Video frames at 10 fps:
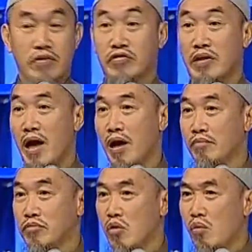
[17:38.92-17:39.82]
of
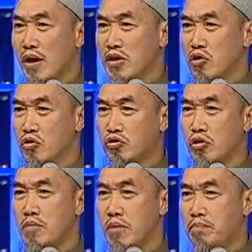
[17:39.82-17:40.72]
Islam. They want
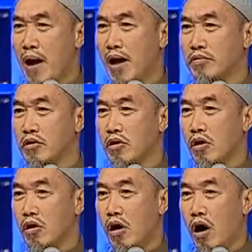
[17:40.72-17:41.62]
you to be part
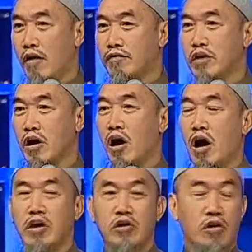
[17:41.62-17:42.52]
of the
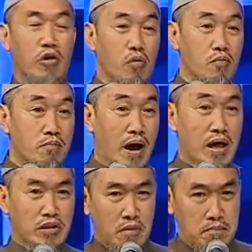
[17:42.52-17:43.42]
khayra
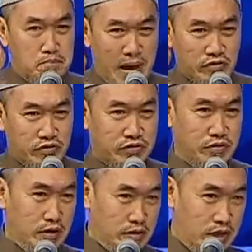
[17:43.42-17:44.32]
ummah, the
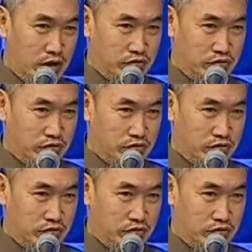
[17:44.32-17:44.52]
best